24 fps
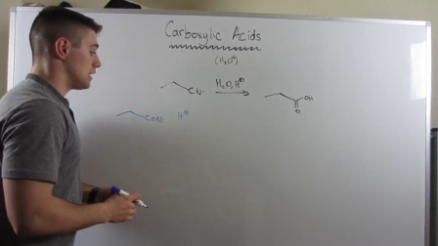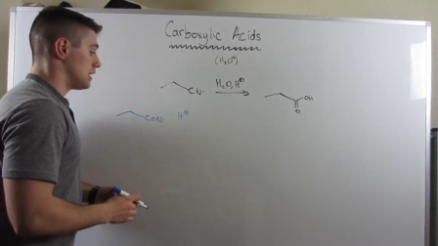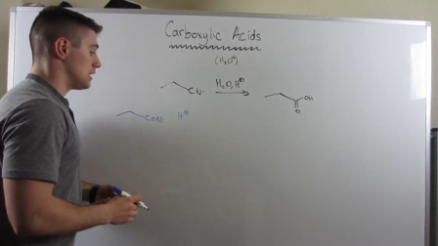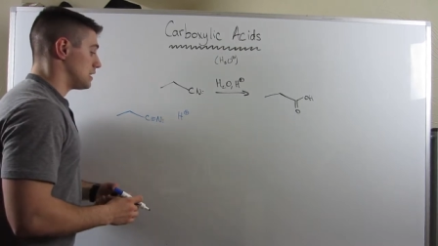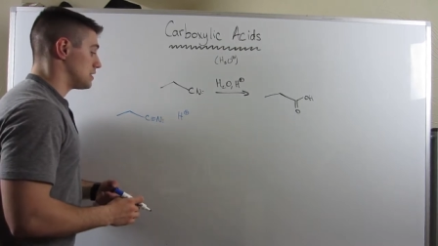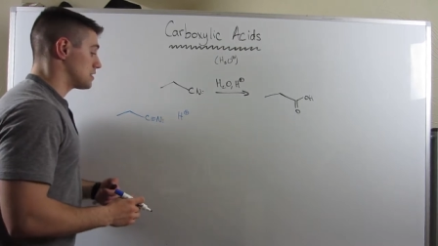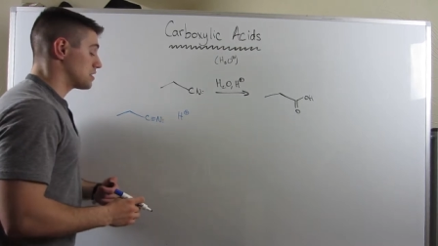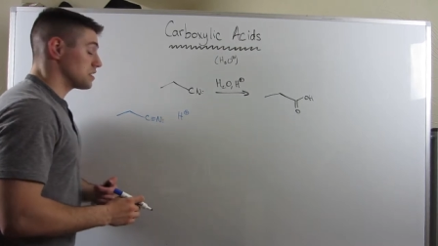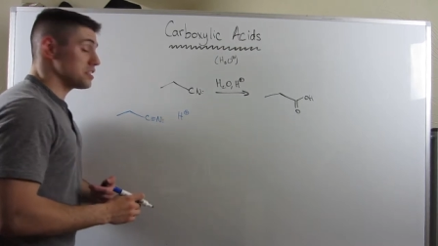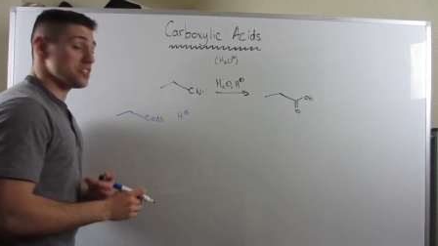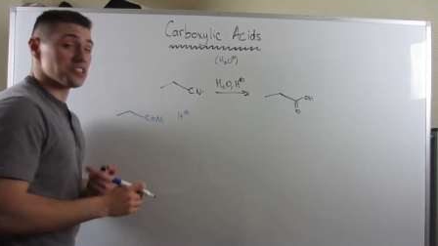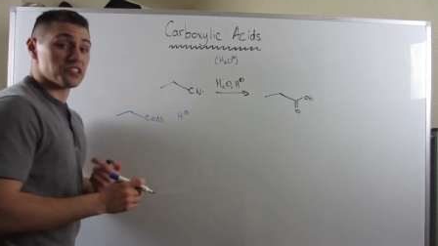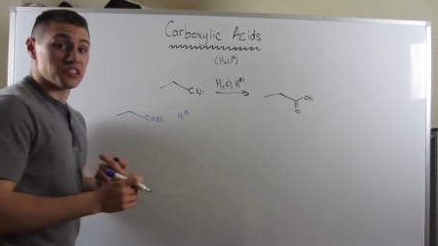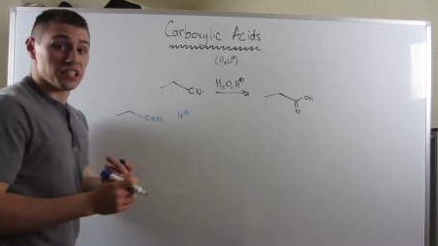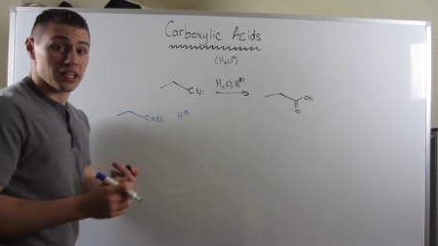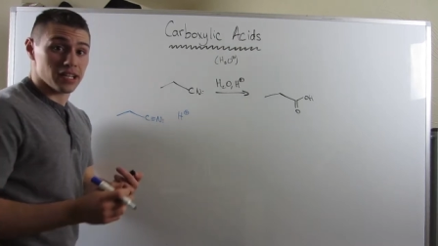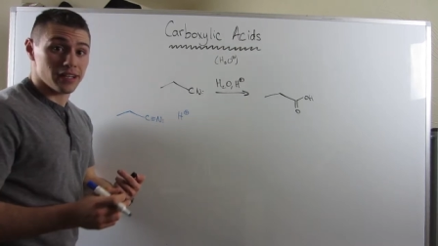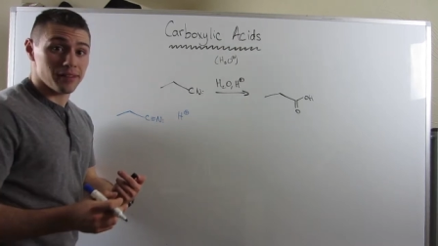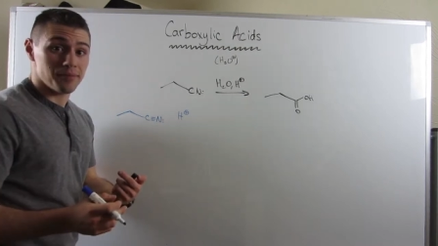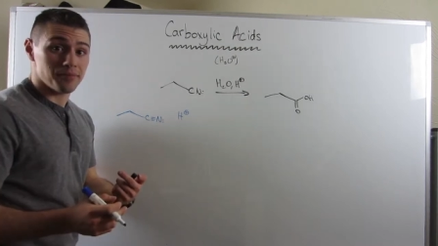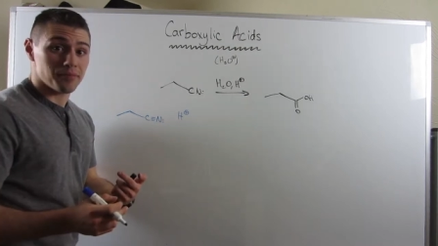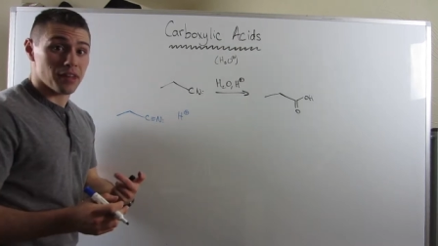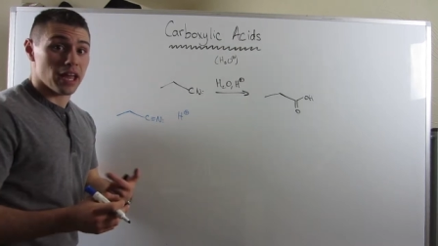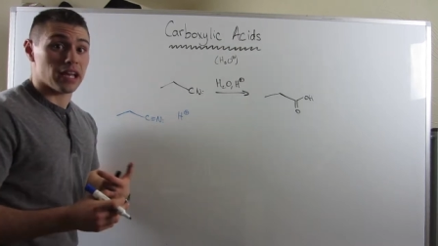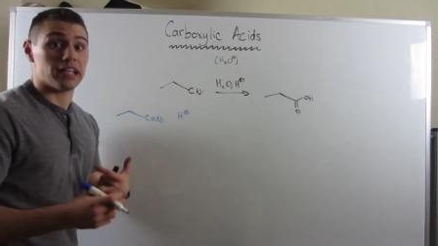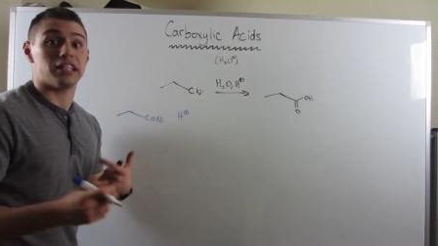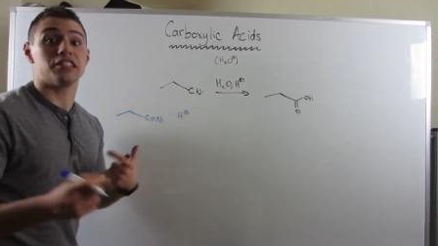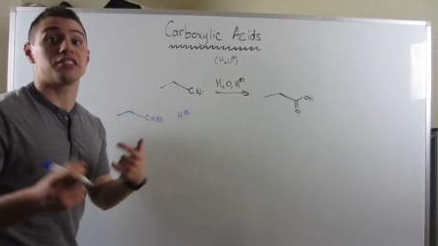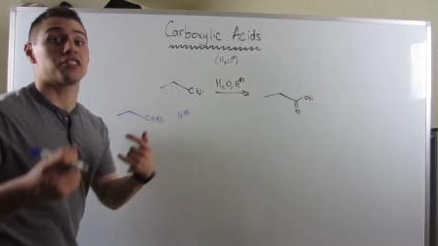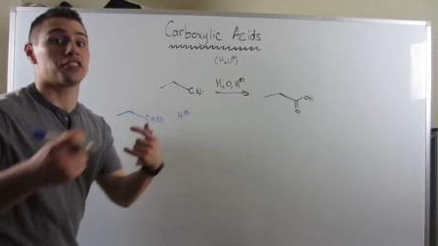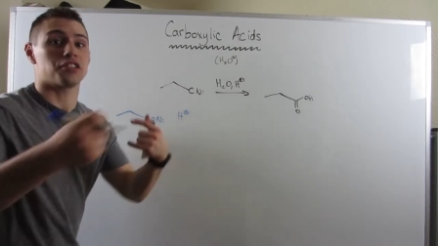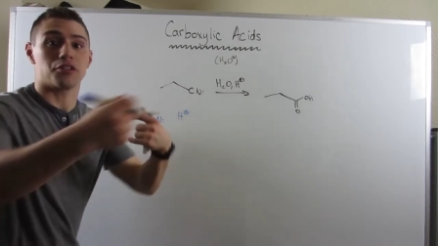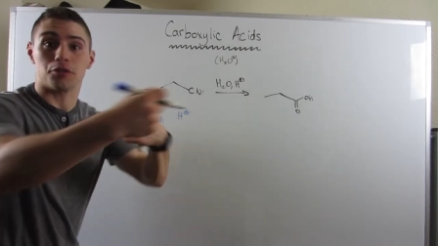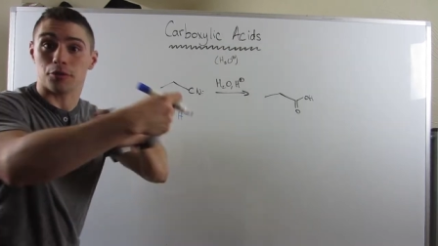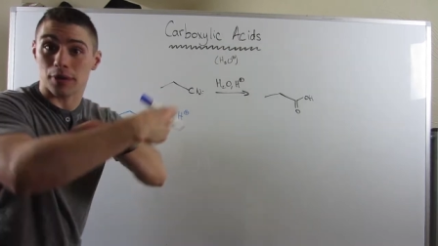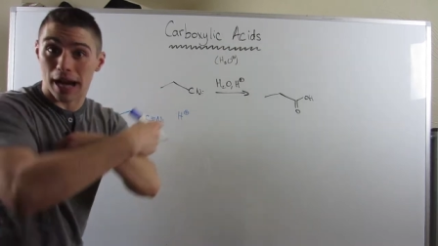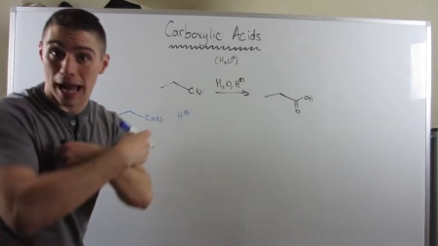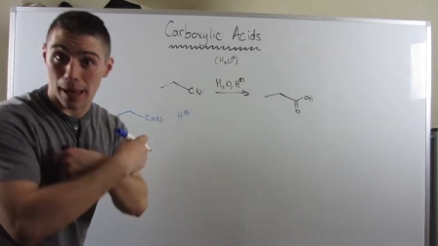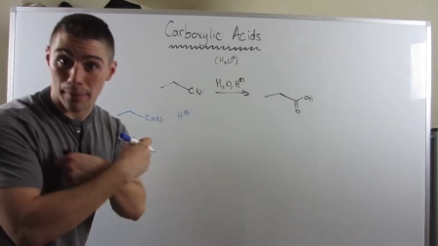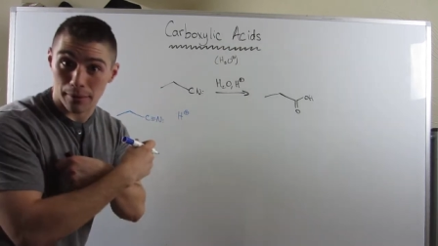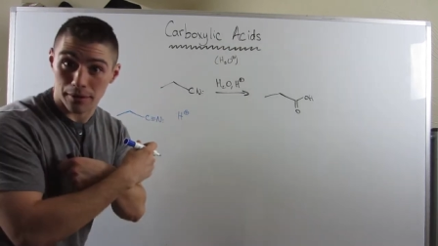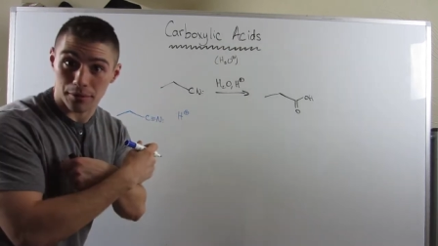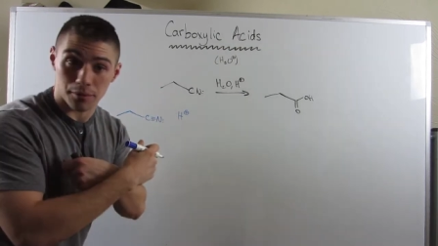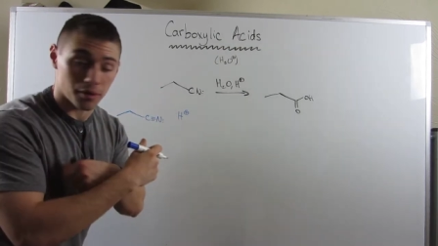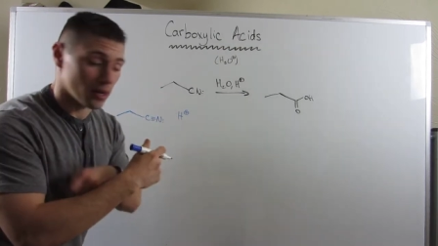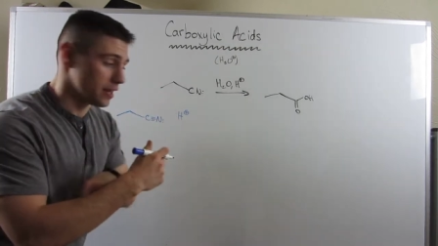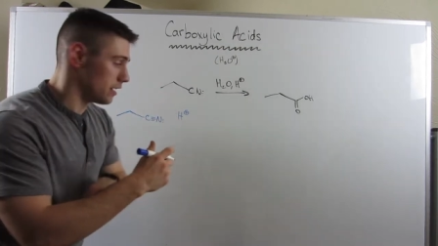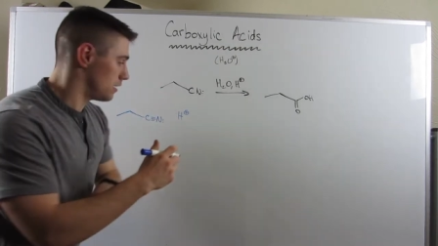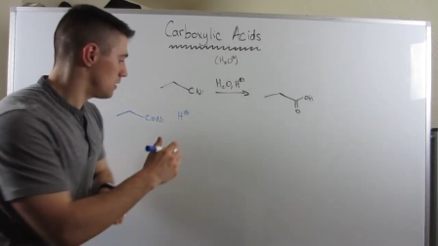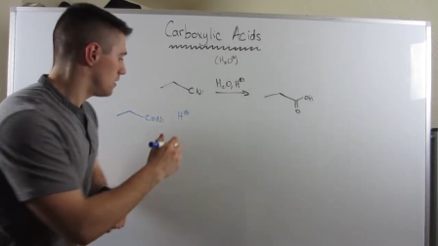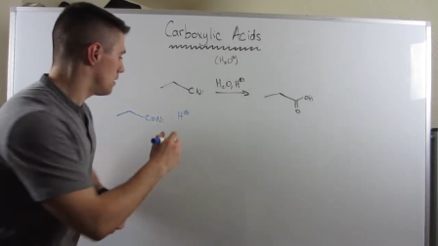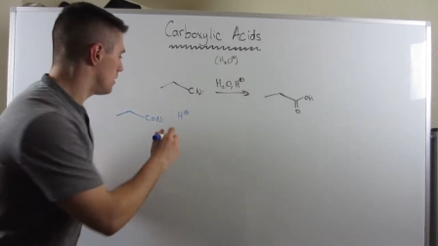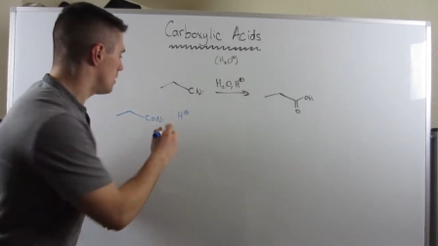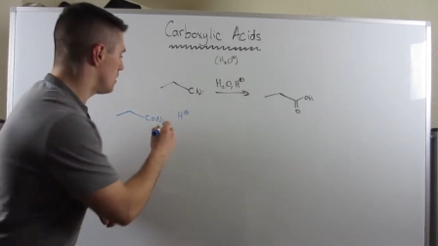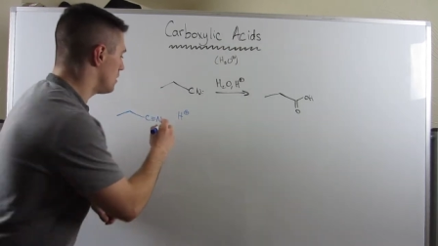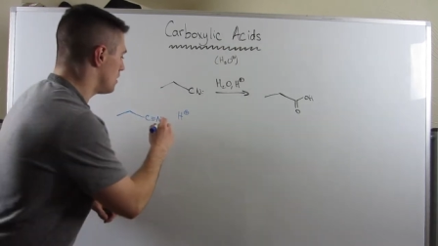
he's going to see it and he's going to grab it, right?